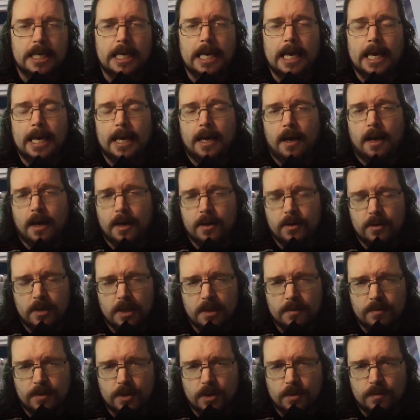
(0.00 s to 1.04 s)
A higher
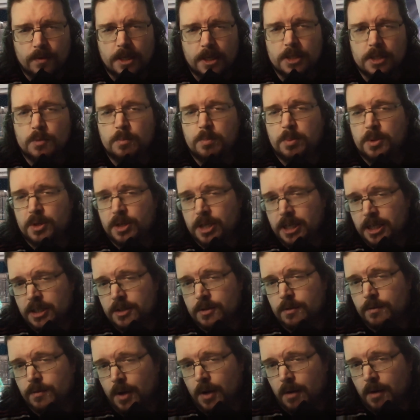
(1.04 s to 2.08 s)
level is
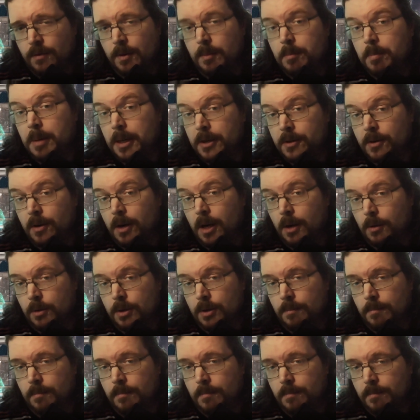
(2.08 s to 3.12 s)
predictive of a better
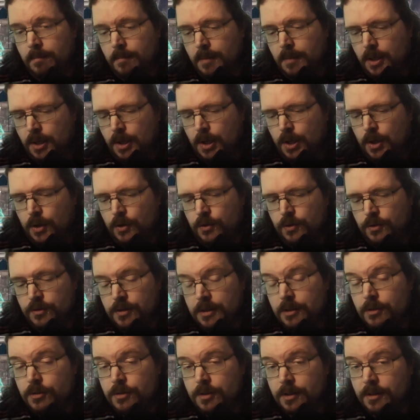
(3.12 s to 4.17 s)
outcome. So
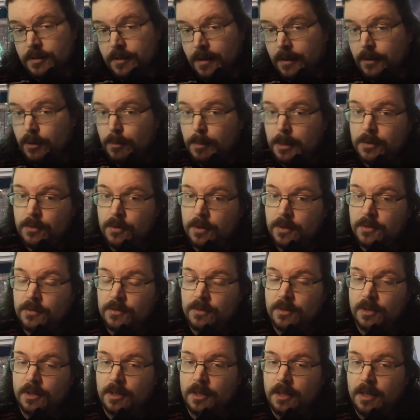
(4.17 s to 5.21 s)
it's interesting.
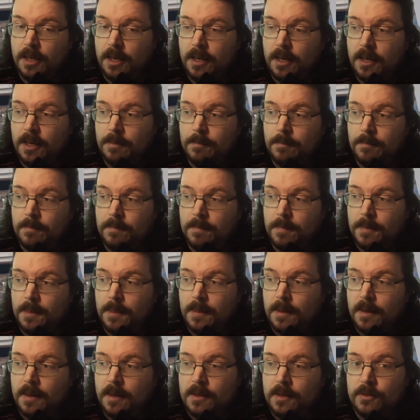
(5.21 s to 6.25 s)
Psychometrics,
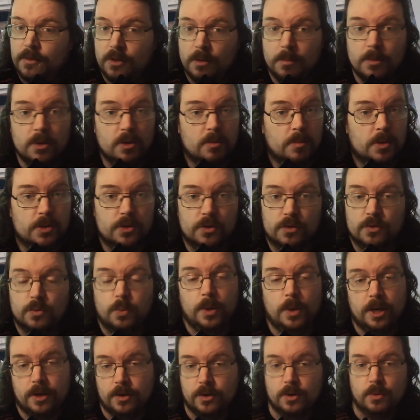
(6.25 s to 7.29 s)
some of them are
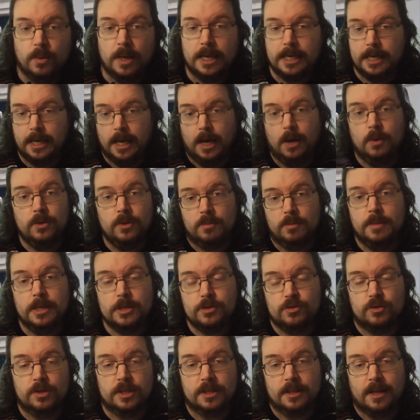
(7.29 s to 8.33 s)
just where are you at now. They're
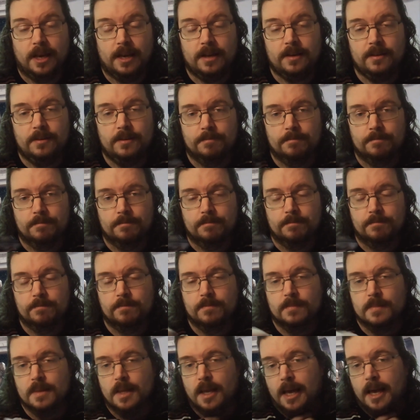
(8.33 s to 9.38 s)
measuring that,
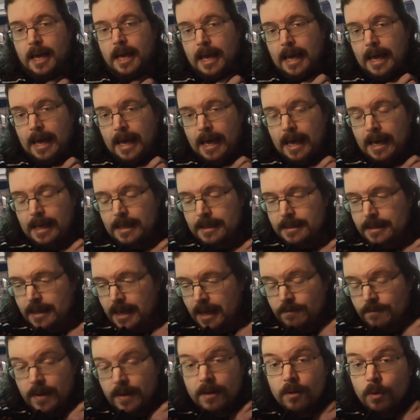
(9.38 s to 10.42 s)
and they
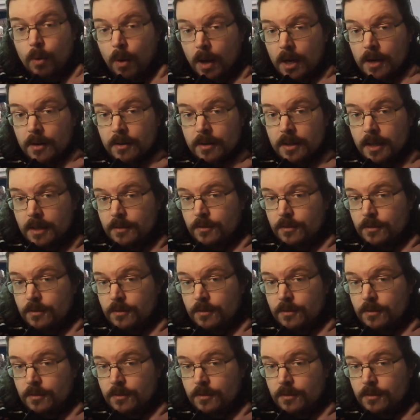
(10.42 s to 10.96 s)
have that quality.